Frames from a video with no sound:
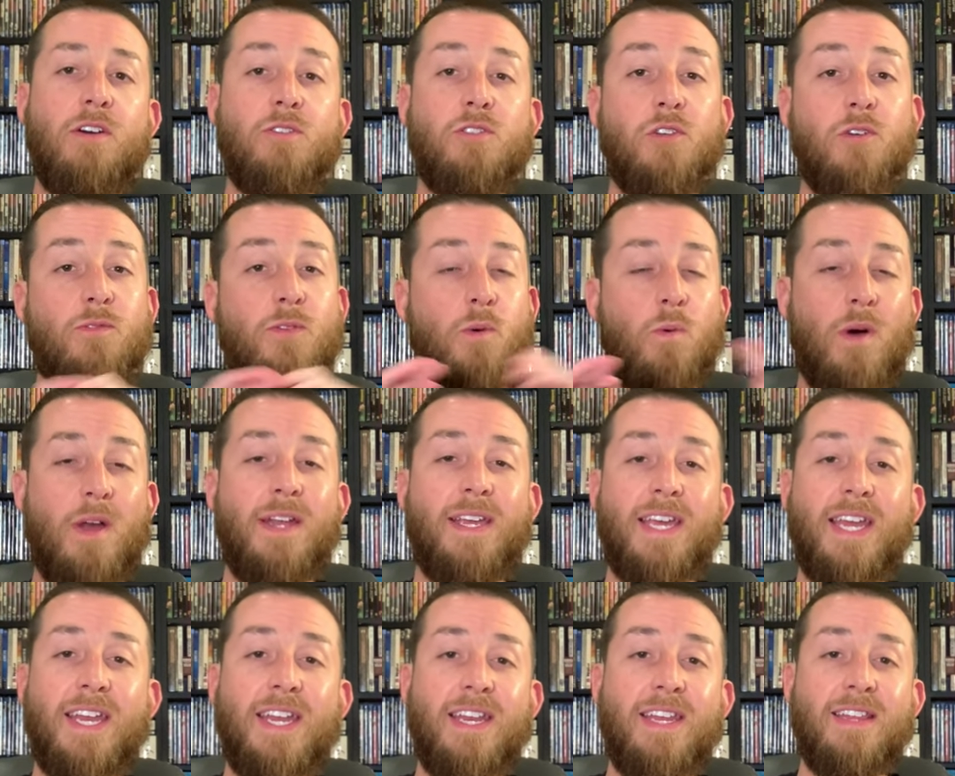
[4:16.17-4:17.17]
So if you wanna
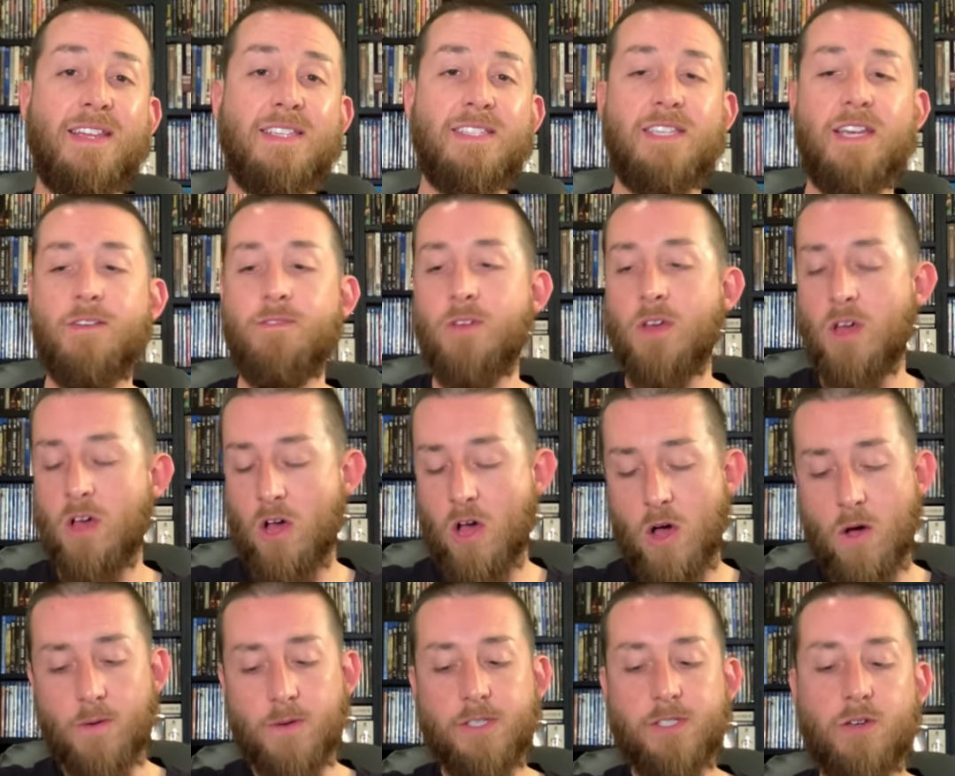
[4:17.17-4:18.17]
get any of this stuff,
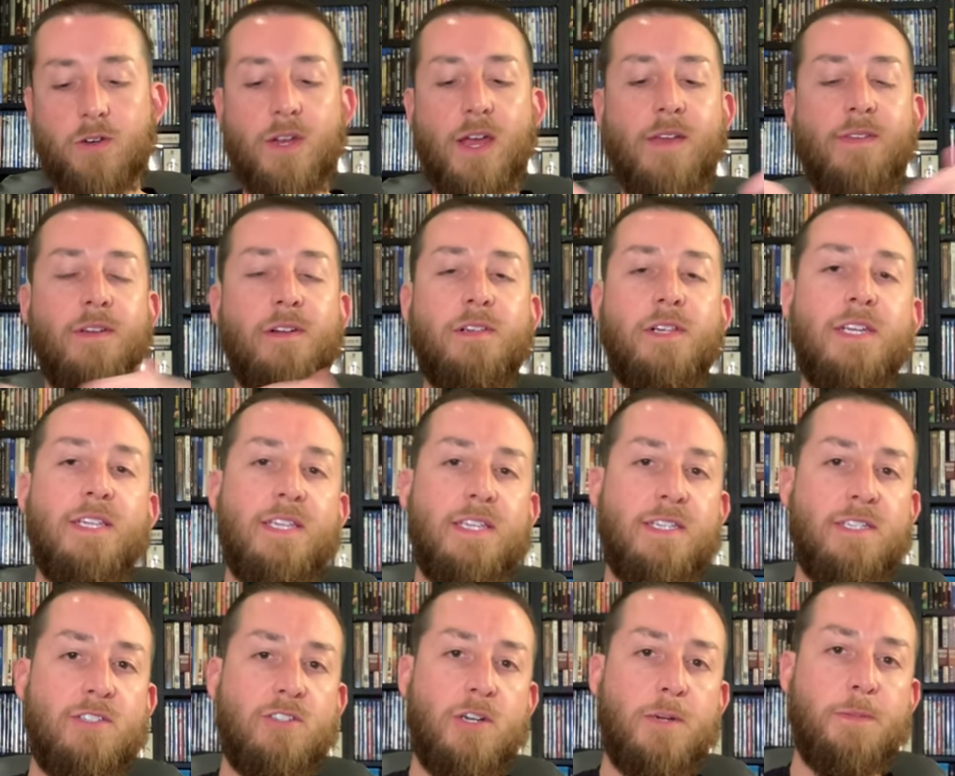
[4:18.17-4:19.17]
always go down there, click the
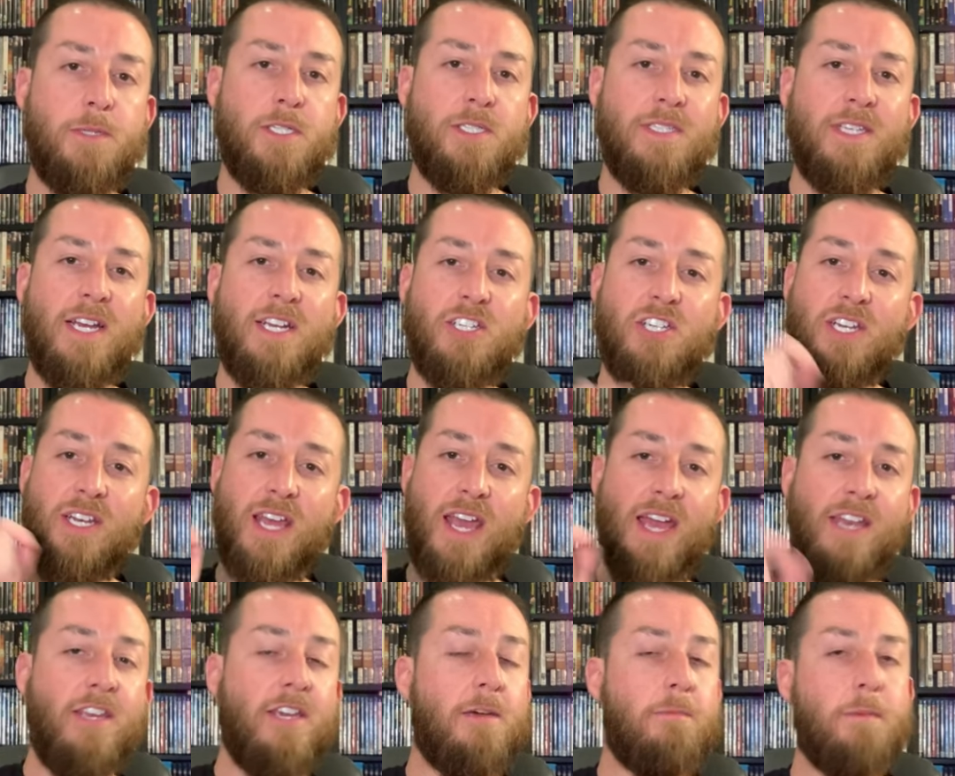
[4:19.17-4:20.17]
description section,
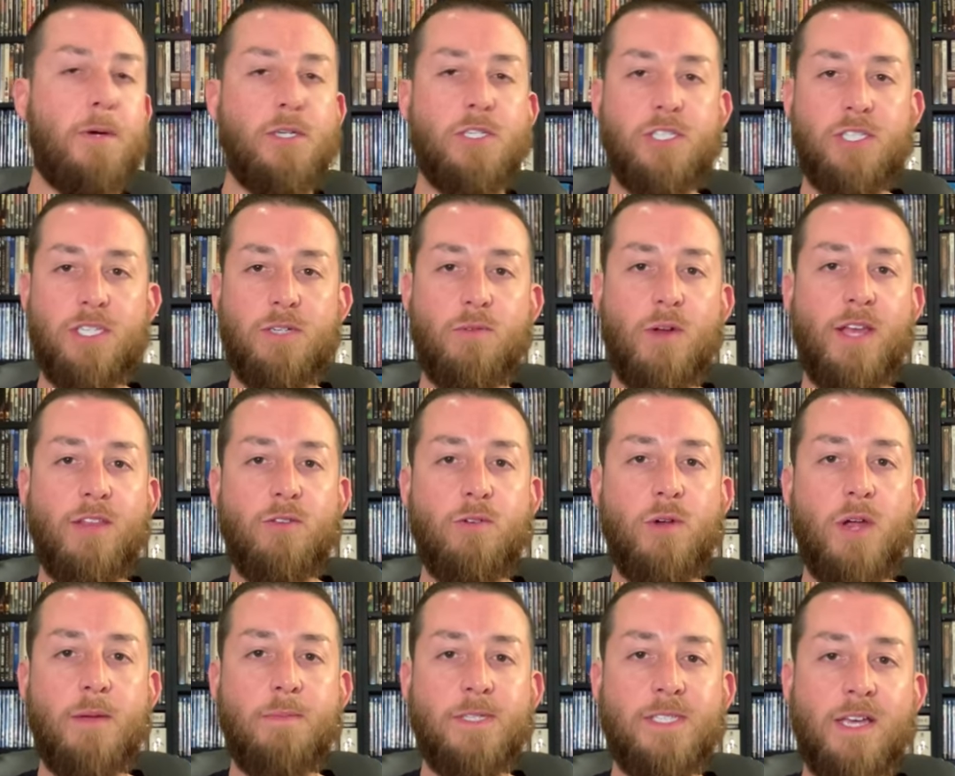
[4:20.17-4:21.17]
and you can purchase it right through
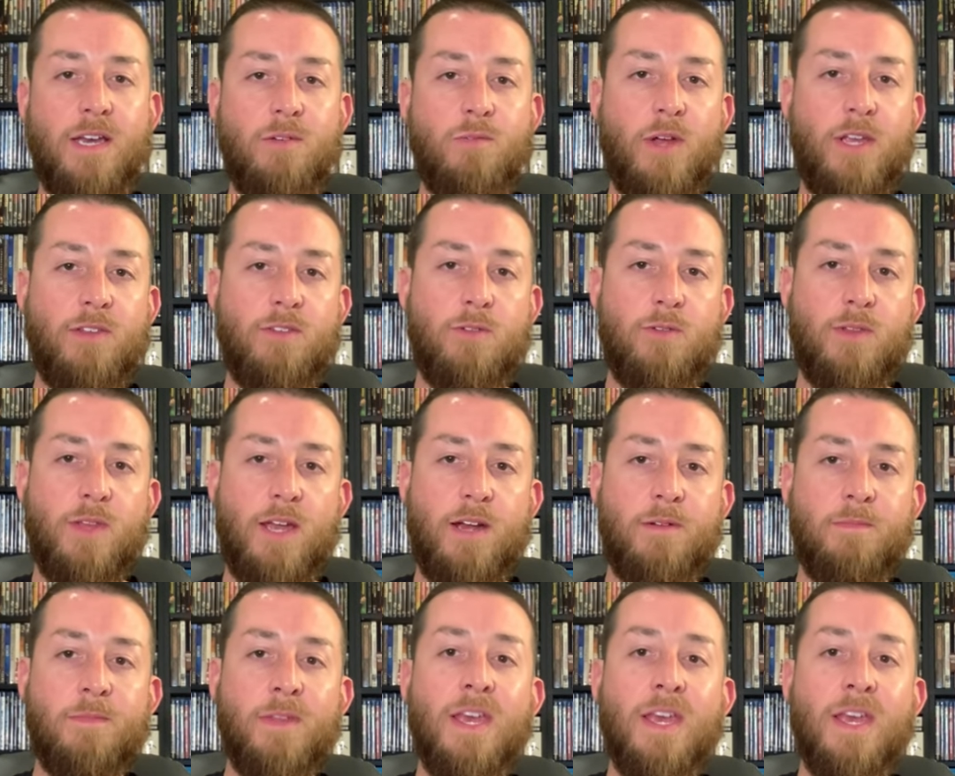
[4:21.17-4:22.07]
Amazon, right through there.